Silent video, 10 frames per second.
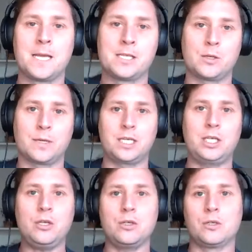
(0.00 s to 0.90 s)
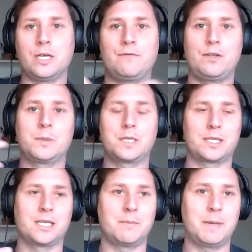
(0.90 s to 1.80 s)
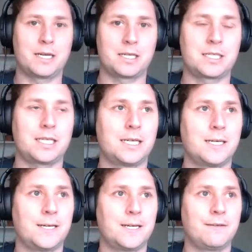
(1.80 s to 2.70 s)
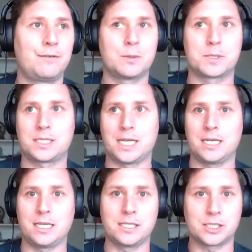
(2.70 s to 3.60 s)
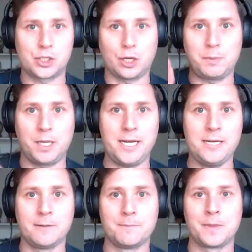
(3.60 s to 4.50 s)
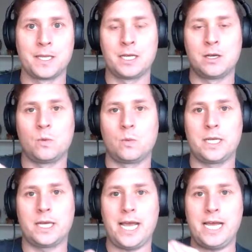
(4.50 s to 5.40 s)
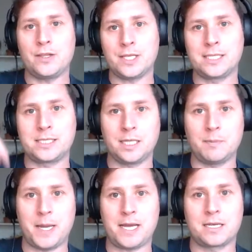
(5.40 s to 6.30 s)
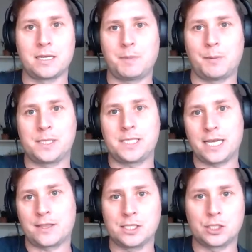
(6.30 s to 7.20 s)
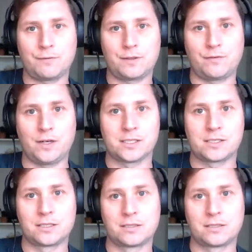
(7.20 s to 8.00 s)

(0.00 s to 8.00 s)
So a queue, if you were to think about it, if you were standing in a shop line, we add things to the back, but we take things off the front.